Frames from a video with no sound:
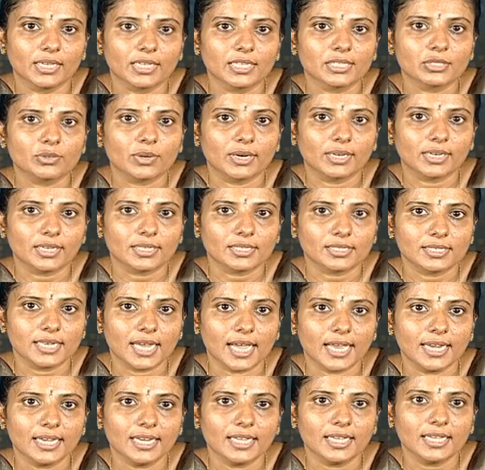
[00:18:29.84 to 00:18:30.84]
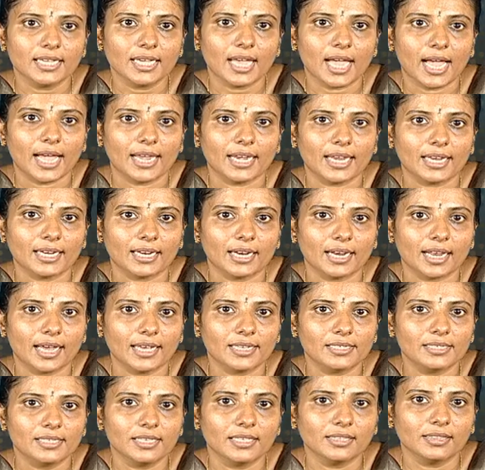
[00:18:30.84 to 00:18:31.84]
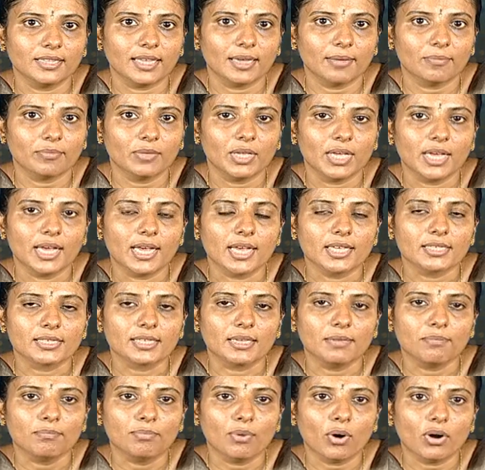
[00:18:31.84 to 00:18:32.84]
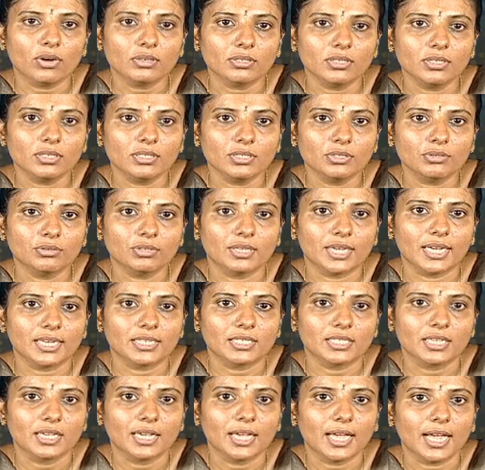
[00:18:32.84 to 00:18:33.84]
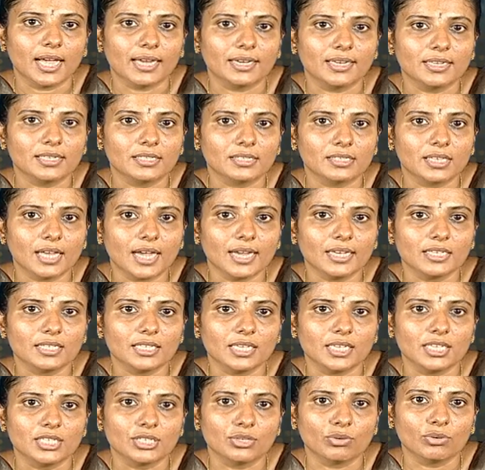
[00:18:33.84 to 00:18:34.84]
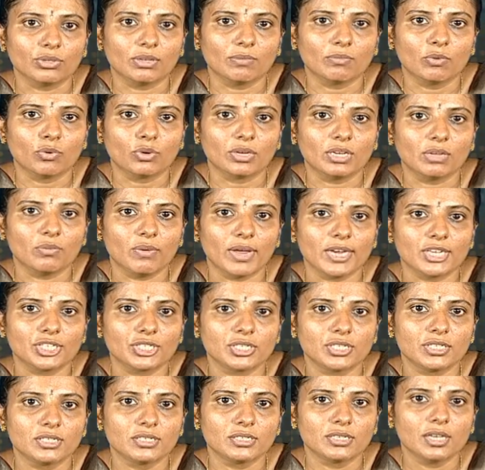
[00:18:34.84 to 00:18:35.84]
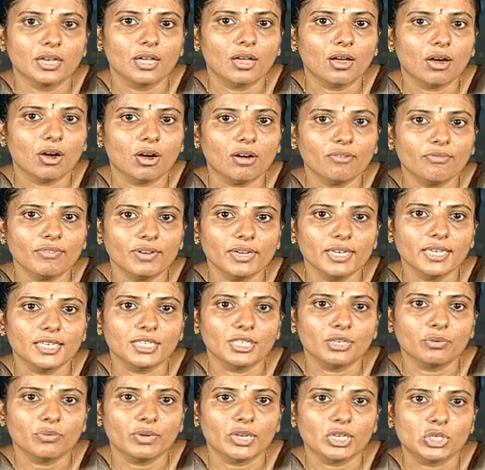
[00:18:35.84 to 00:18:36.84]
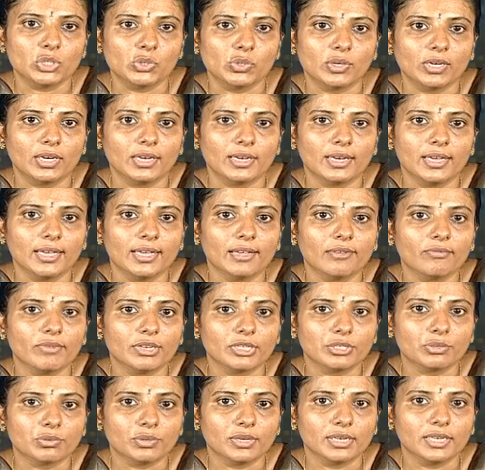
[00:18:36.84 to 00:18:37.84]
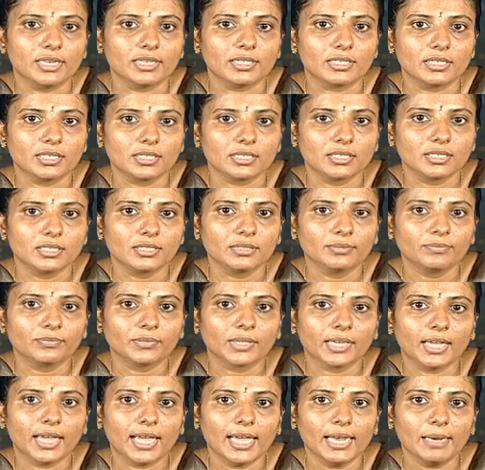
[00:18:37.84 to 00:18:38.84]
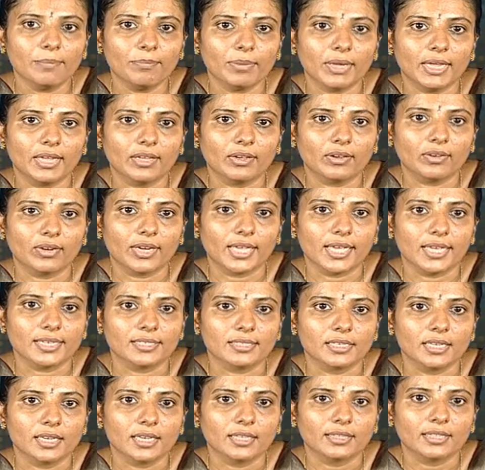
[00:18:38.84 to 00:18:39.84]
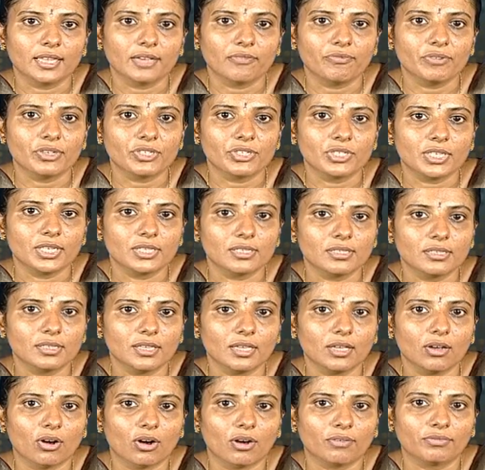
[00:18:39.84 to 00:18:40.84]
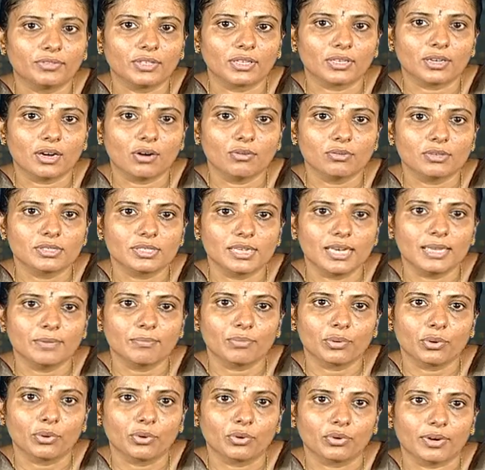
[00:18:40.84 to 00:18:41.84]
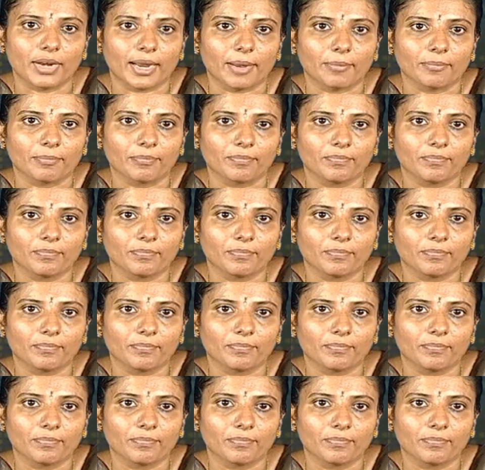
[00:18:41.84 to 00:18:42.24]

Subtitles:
So understanding and analyzing them is important to get an insight into the motivations of an individual, which will in turn help increase the efficiency of the counseling program.